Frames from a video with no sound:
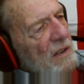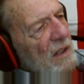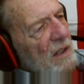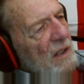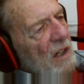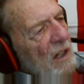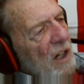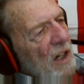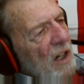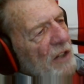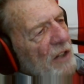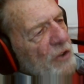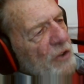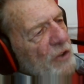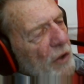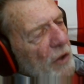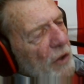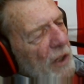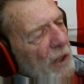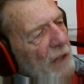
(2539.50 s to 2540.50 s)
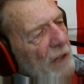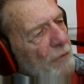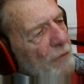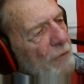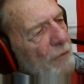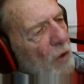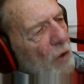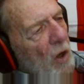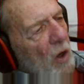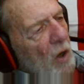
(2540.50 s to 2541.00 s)
attorney
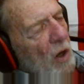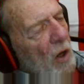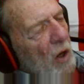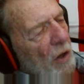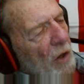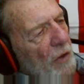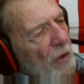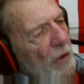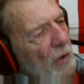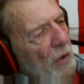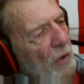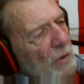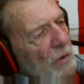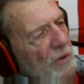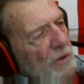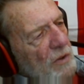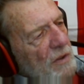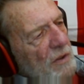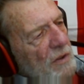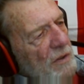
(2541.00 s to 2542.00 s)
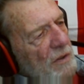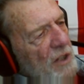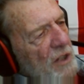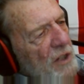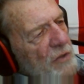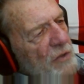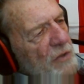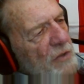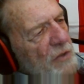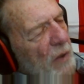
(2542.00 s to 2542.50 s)
for all of those,
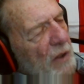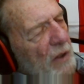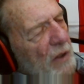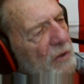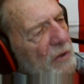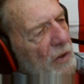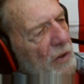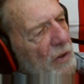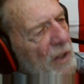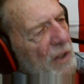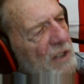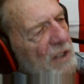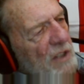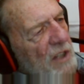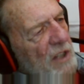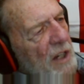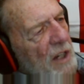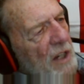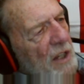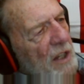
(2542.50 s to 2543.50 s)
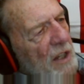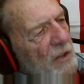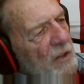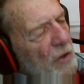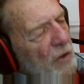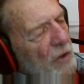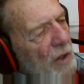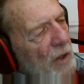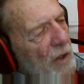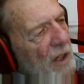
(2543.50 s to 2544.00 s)
district attorney, city
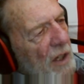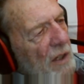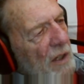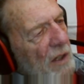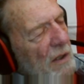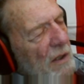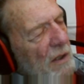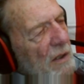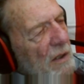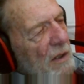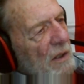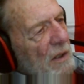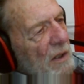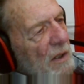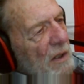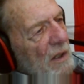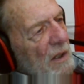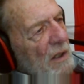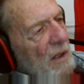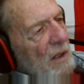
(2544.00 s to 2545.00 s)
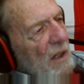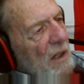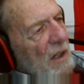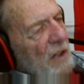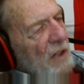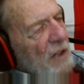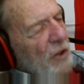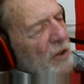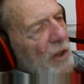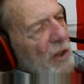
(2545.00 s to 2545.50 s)
attorney,
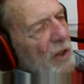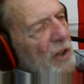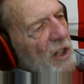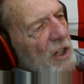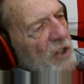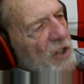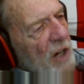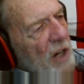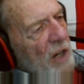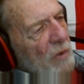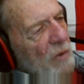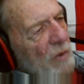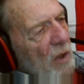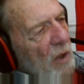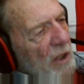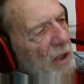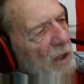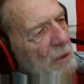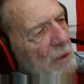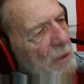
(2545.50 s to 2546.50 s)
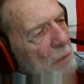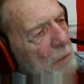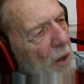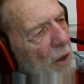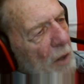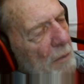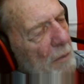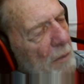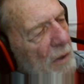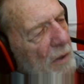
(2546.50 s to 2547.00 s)
attorney general, and
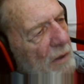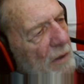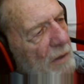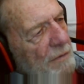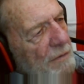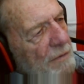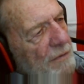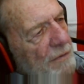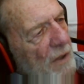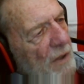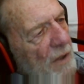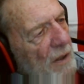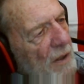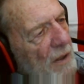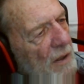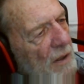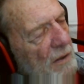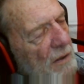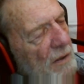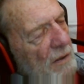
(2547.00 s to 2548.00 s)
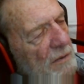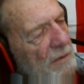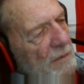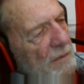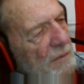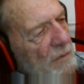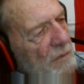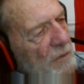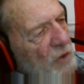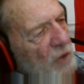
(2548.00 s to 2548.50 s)
Department of
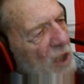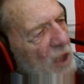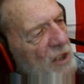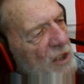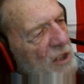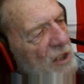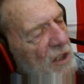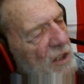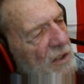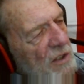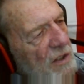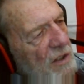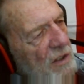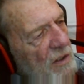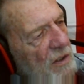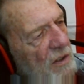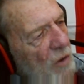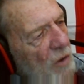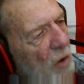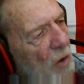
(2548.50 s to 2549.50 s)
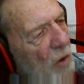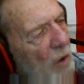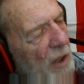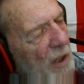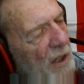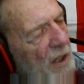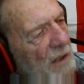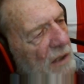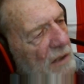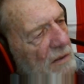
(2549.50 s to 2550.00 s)
Justice,
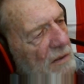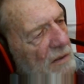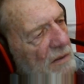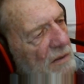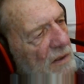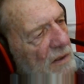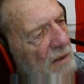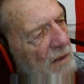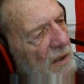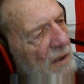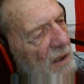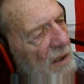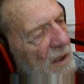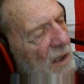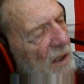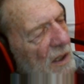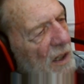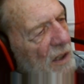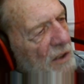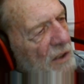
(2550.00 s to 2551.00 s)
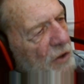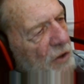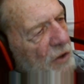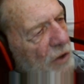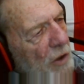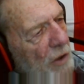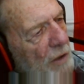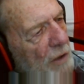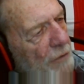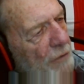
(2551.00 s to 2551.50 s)
Oregon
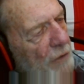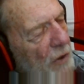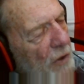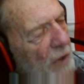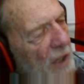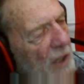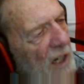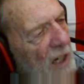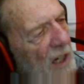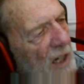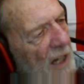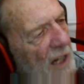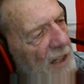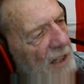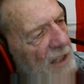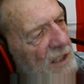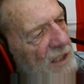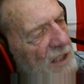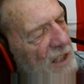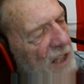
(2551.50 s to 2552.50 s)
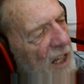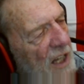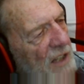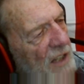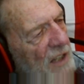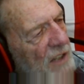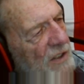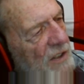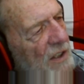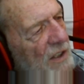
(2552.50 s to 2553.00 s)
attorney for the United
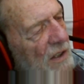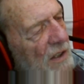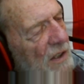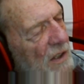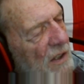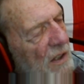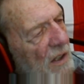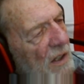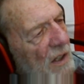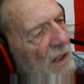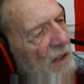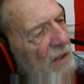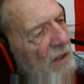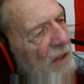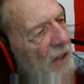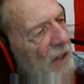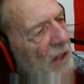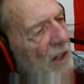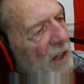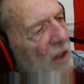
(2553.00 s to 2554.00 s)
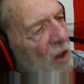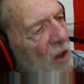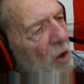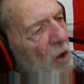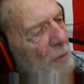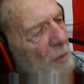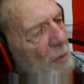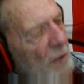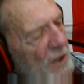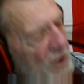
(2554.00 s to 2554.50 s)
States. They'll all
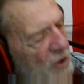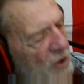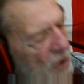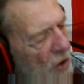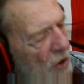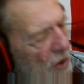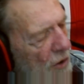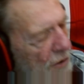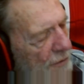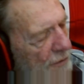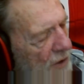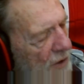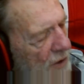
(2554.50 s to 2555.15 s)
be served,